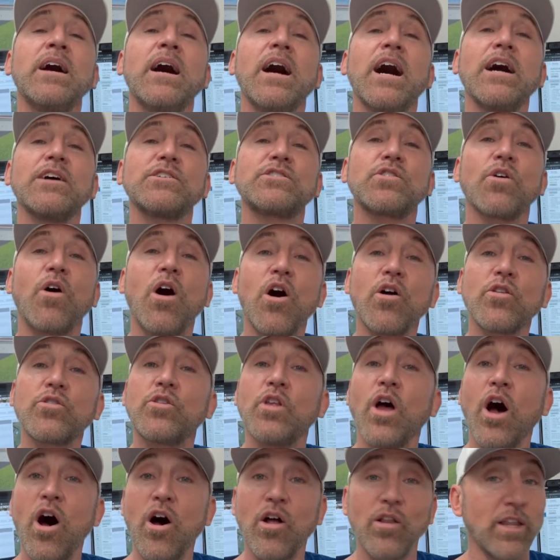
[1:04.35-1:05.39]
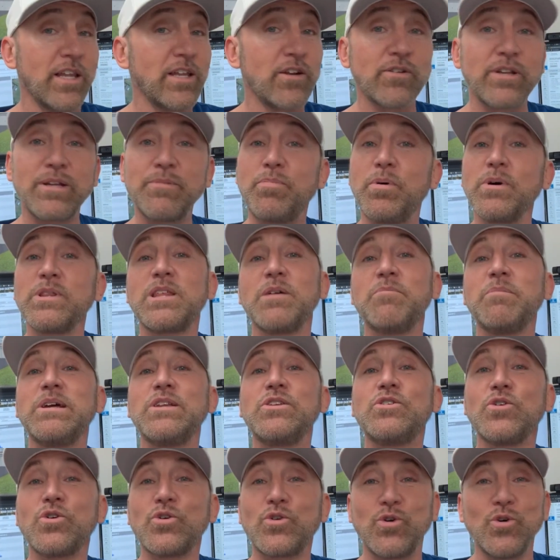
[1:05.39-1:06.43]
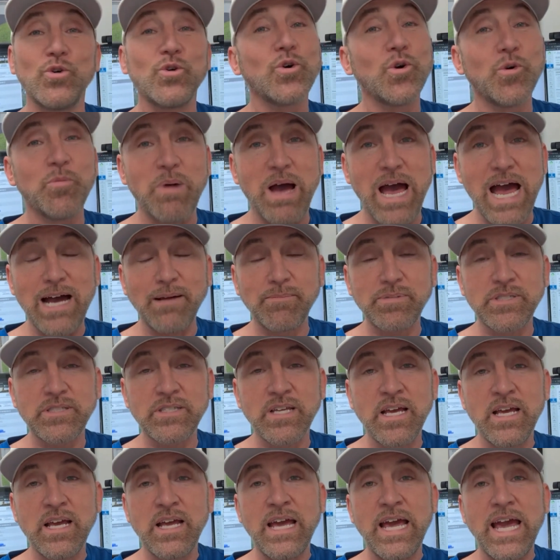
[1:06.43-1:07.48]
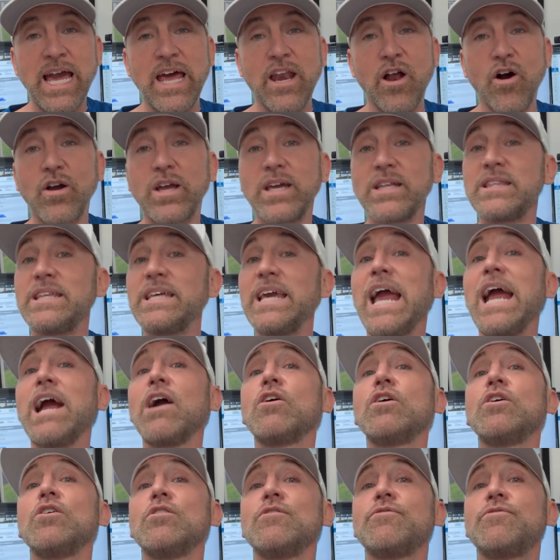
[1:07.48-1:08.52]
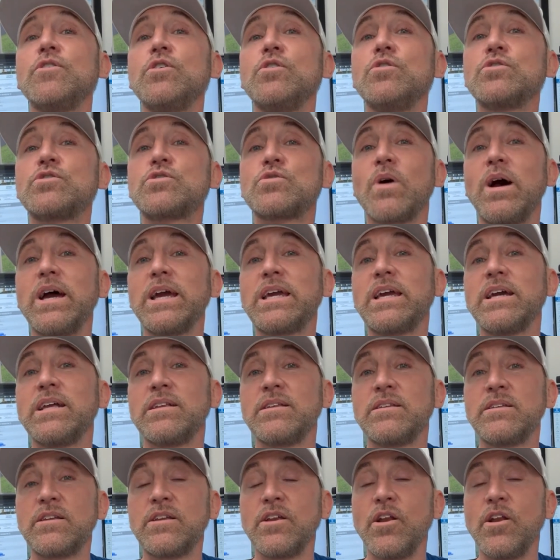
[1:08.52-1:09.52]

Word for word: Uh, so I'll, I'll literally put them into Google Maps and I'll get the aerial view so I can,